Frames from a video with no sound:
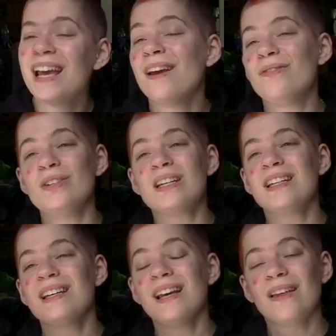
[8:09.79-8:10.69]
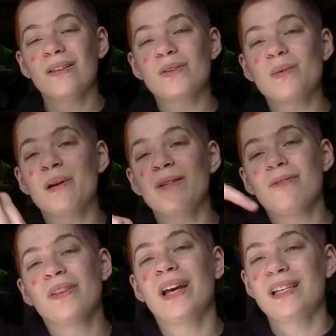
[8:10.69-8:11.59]
If you did, there's a button
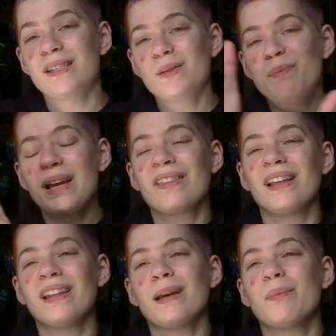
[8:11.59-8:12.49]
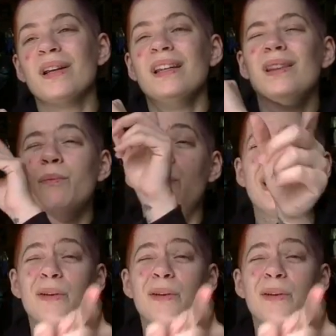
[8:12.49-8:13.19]
for that. Spank that like button in the butt.